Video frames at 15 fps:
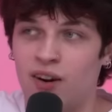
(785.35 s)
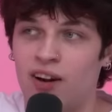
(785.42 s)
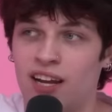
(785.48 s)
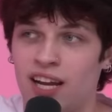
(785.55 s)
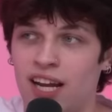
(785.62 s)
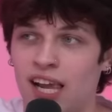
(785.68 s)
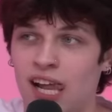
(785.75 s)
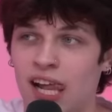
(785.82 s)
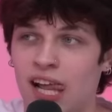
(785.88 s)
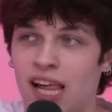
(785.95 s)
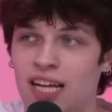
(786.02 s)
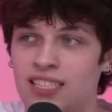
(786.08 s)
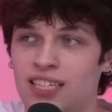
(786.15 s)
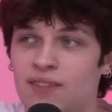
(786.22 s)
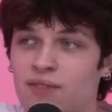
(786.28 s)
on it.
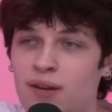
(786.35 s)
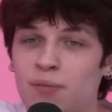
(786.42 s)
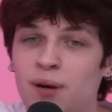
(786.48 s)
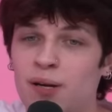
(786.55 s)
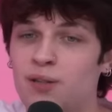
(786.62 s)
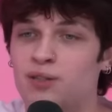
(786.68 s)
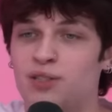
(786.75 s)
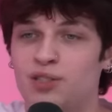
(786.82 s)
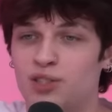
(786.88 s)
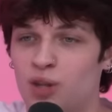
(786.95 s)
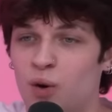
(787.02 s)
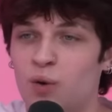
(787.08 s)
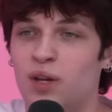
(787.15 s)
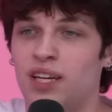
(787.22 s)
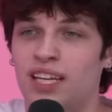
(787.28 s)
It's like vampires
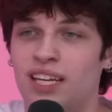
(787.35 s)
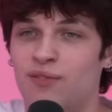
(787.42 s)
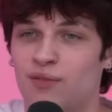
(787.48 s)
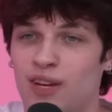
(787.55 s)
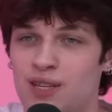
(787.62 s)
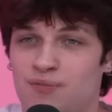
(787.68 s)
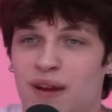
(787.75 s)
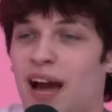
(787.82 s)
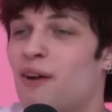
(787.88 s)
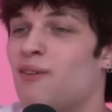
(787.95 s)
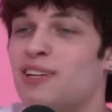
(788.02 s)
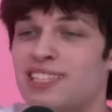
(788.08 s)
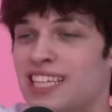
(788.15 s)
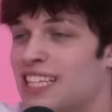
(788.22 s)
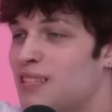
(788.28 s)
don't need face paint. I
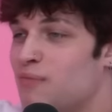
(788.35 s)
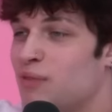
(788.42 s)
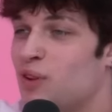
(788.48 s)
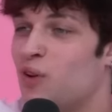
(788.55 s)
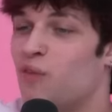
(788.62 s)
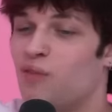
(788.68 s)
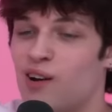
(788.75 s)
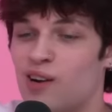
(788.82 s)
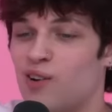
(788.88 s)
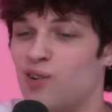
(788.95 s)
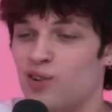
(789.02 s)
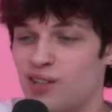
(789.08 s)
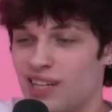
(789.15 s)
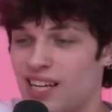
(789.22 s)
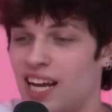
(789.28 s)
want to see some little fucker
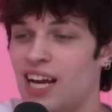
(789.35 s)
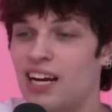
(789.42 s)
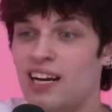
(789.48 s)
look like